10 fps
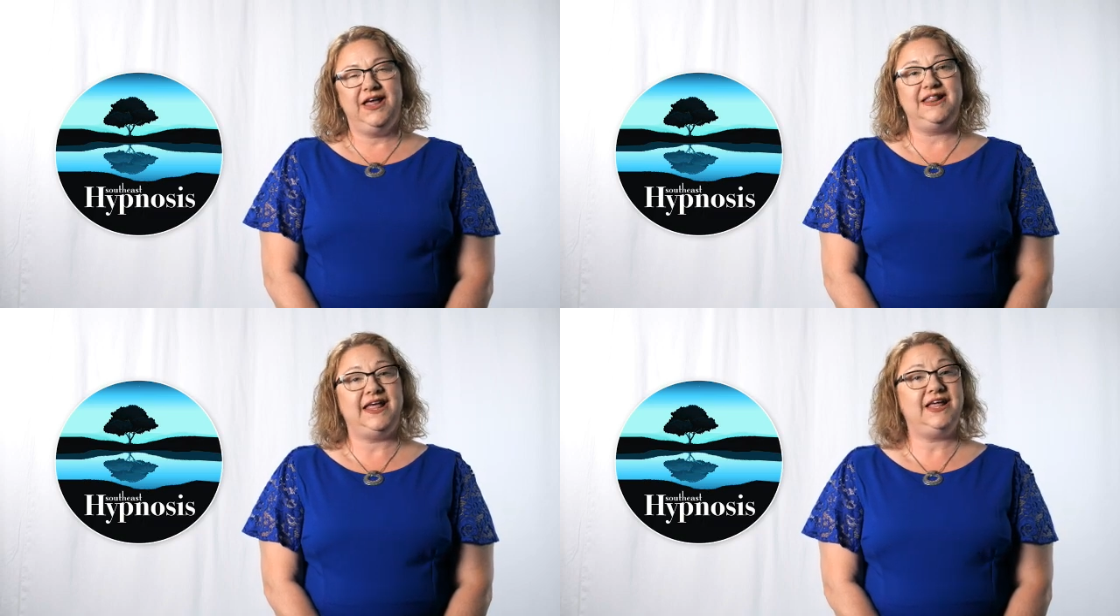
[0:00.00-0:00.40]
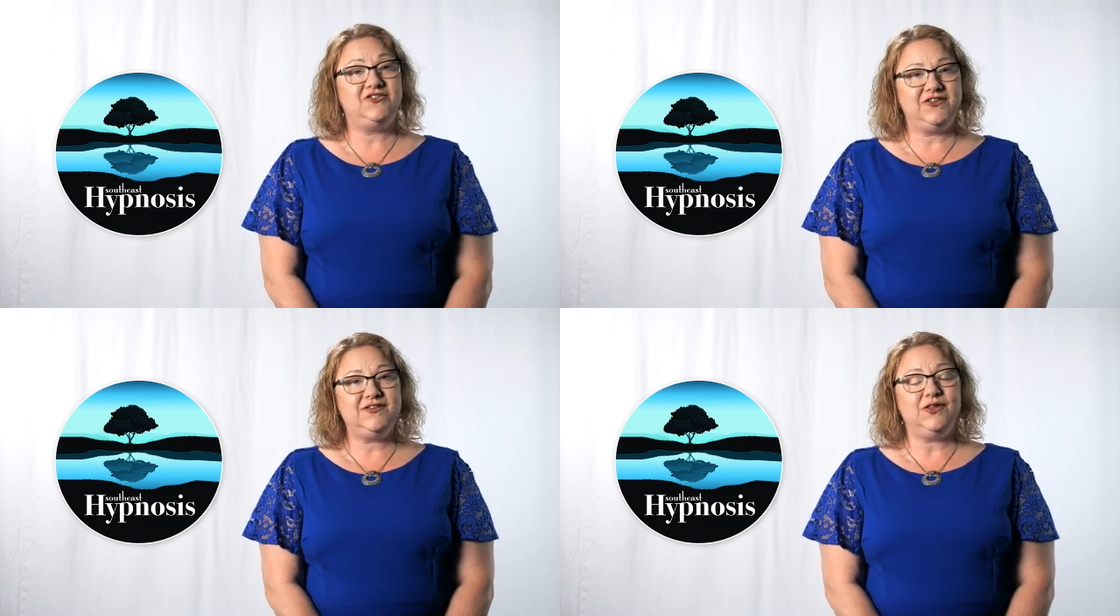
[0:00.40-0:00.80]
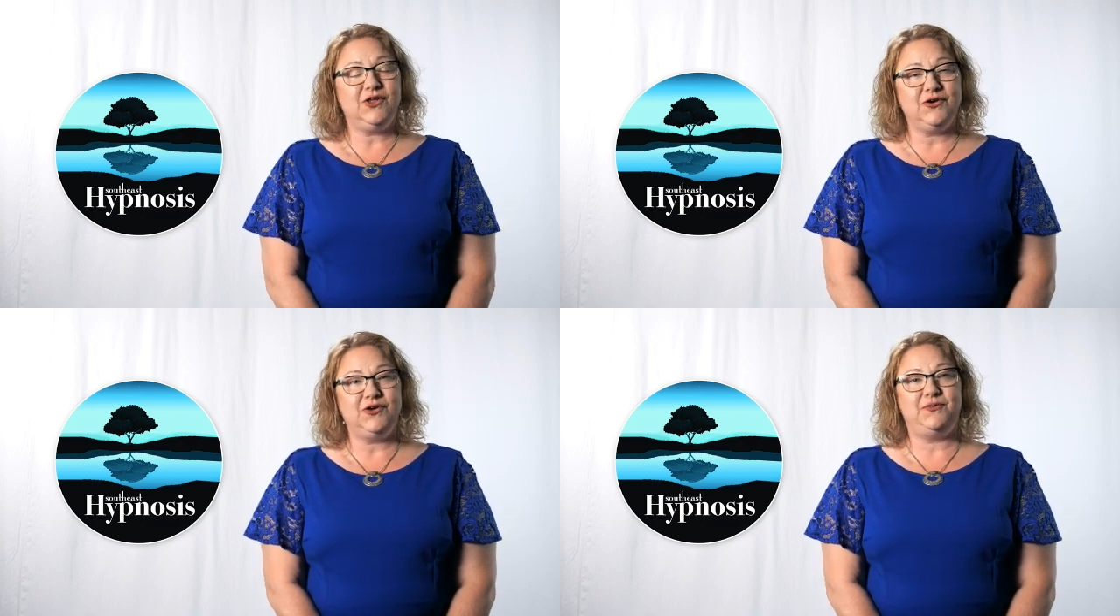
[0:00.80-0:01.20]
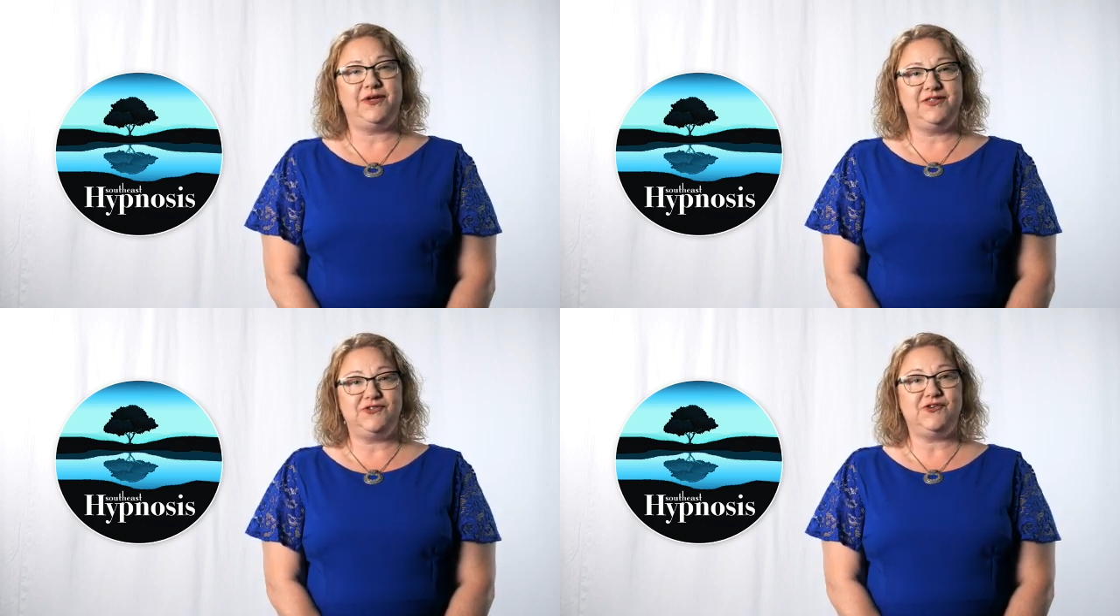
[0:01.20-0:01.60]
and they had just learned
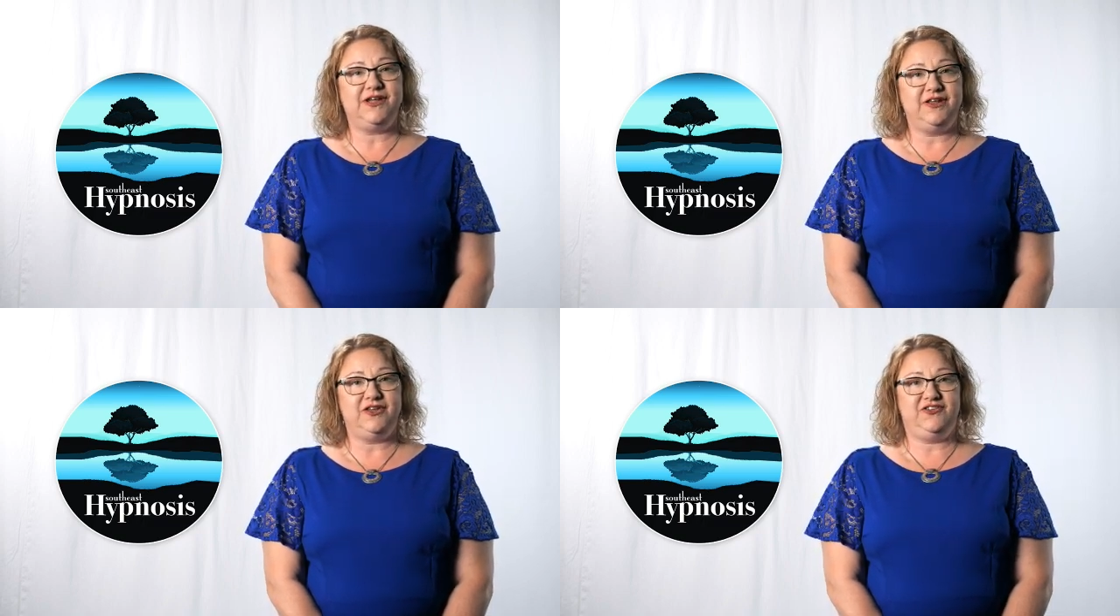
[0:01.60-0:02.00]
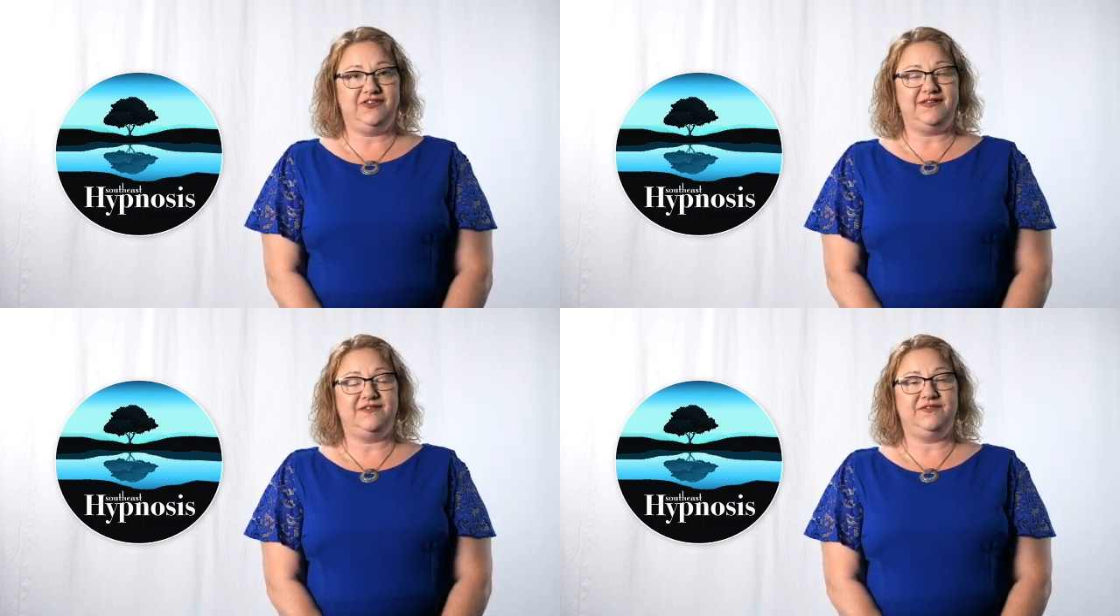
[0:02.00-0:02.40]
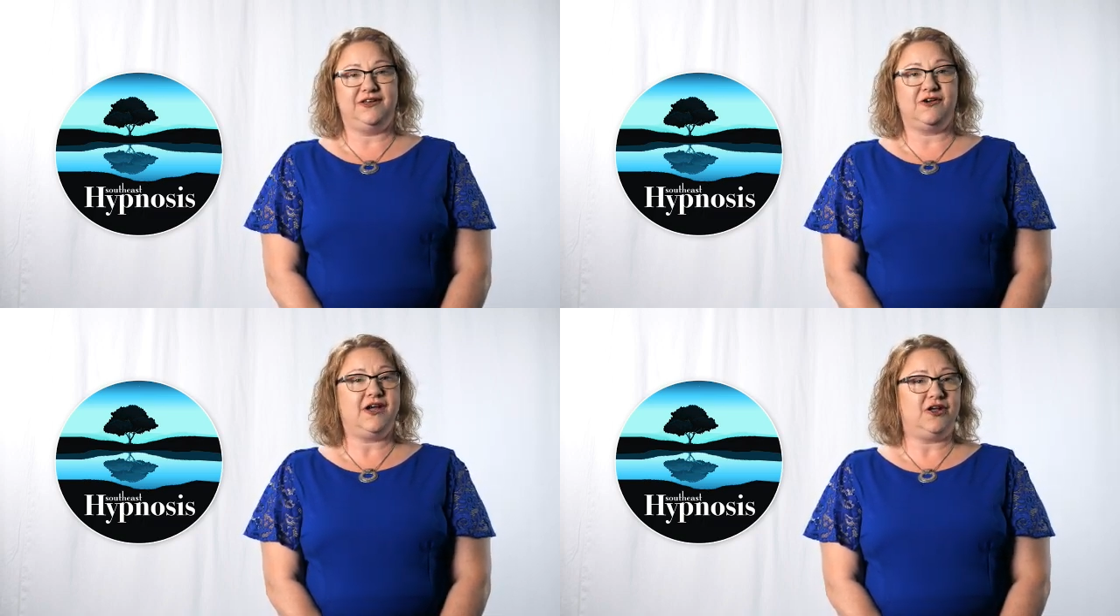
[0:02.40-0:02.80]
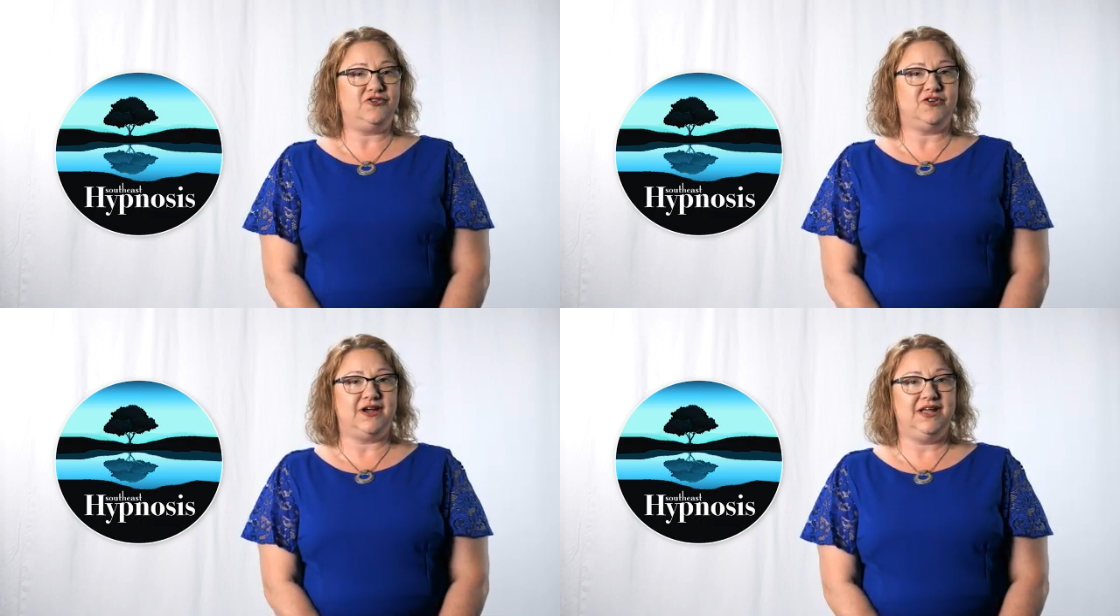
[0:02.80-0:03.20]
about the drug initiative in our
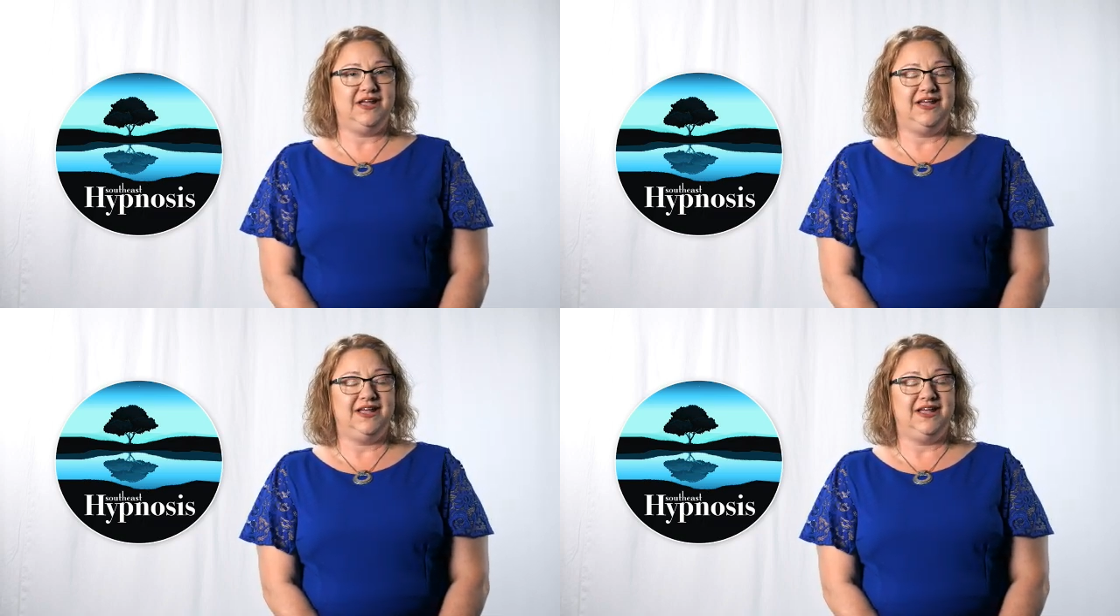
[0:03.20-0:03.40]
country.